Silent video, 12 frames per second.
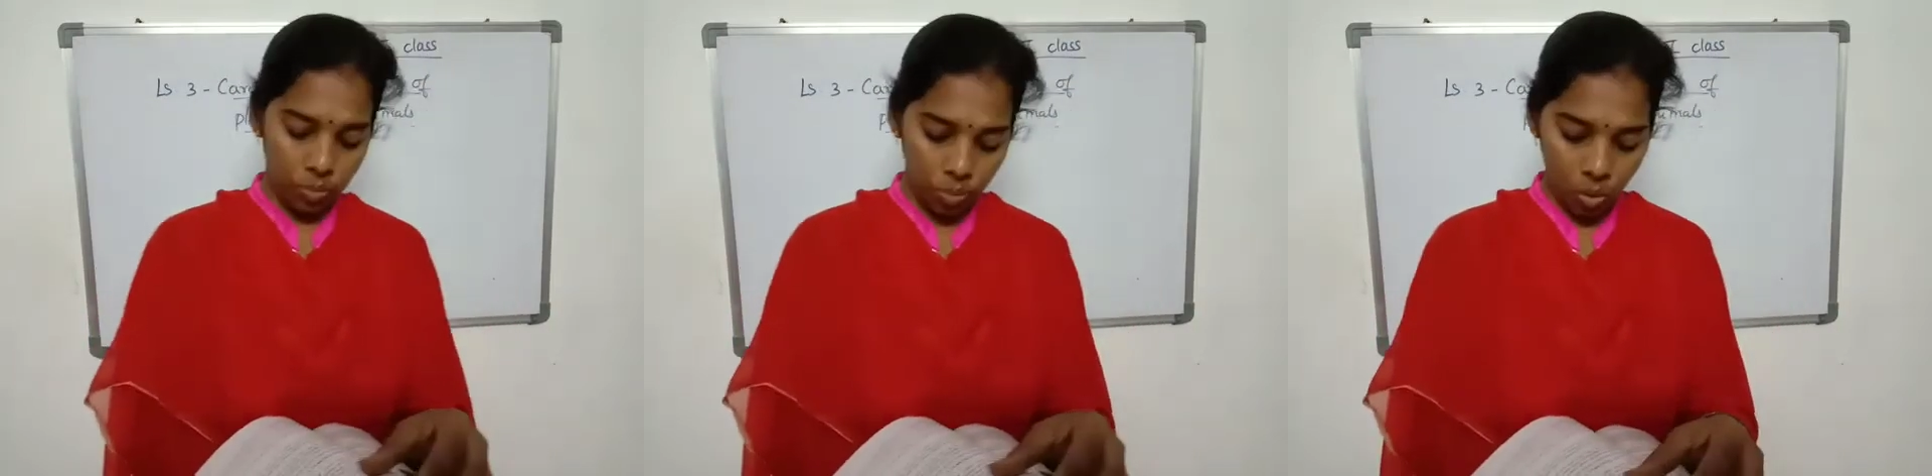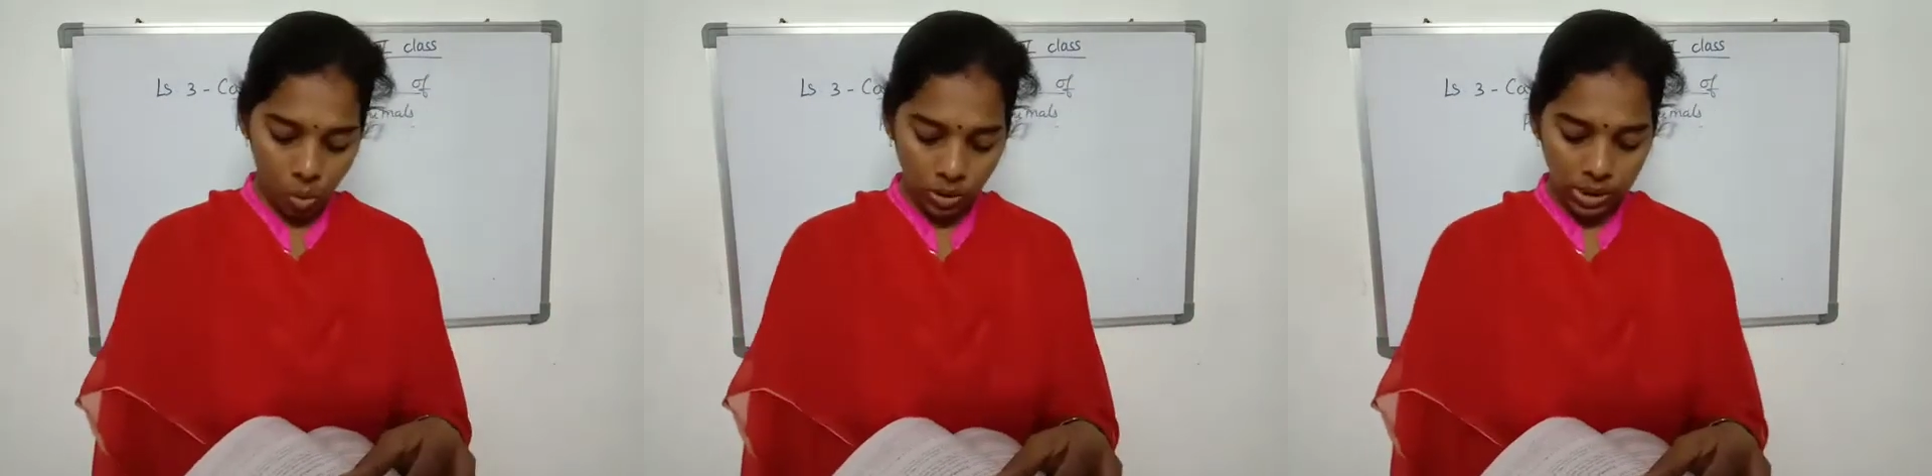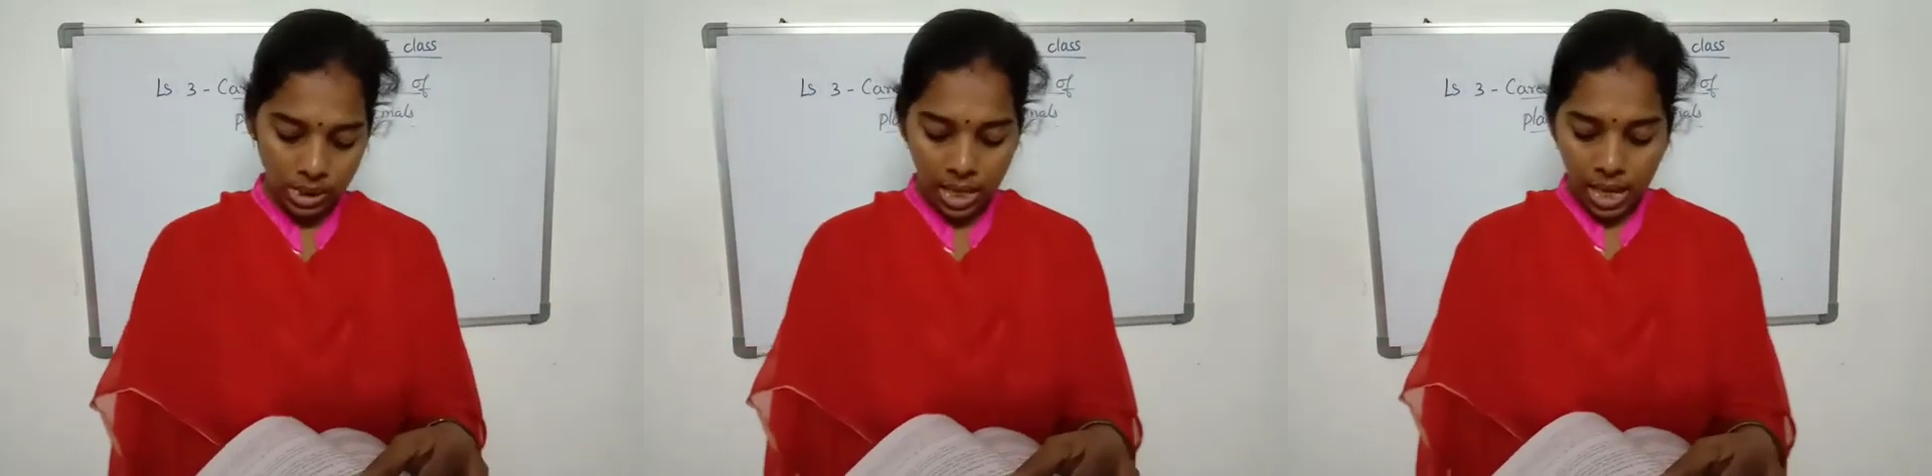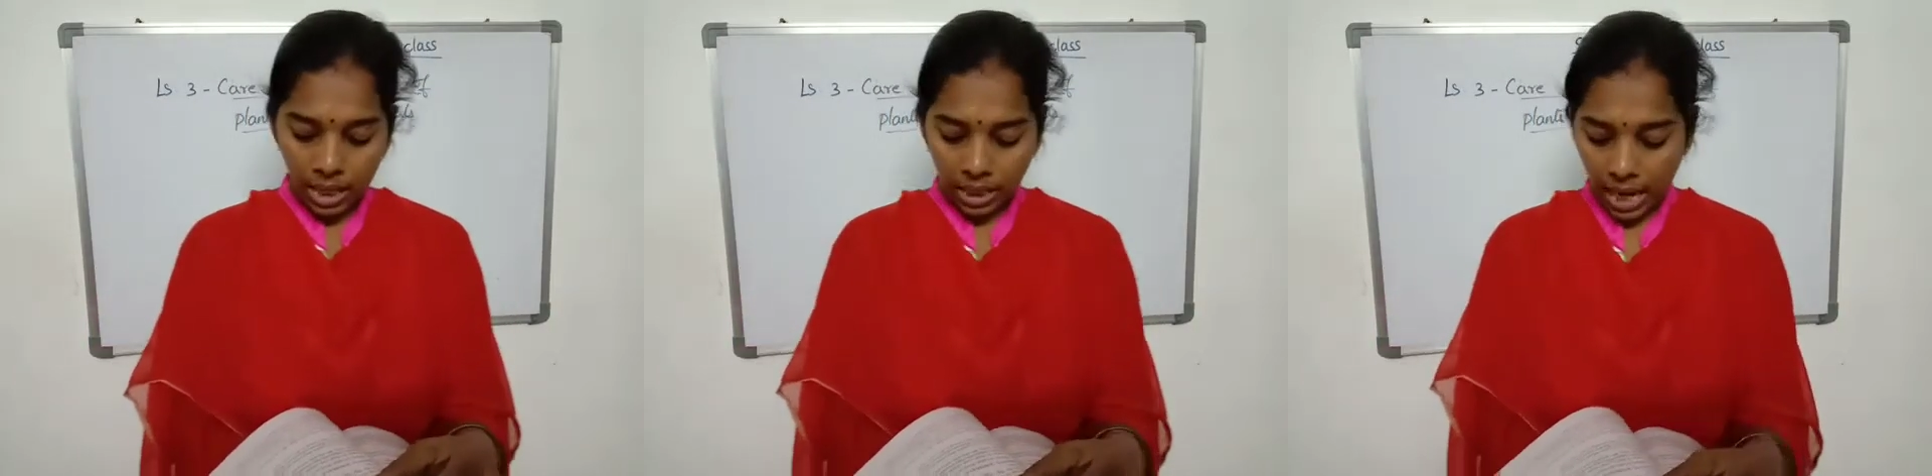bones,
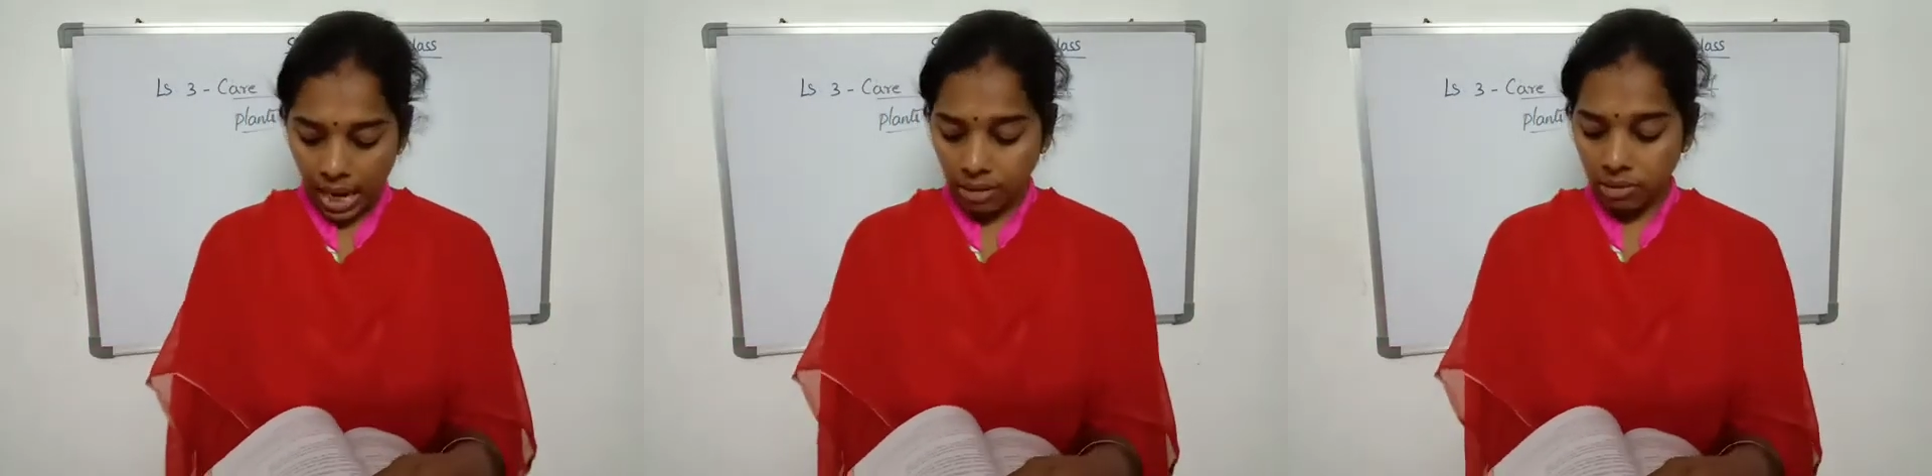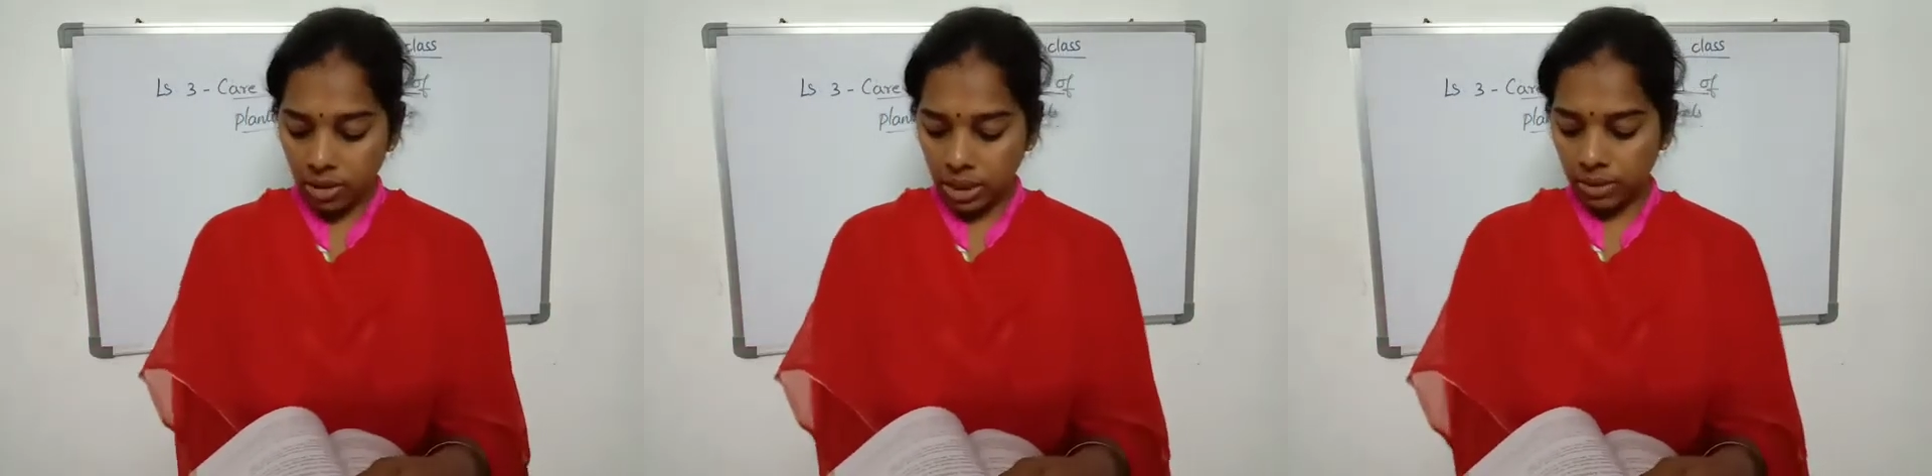cat drink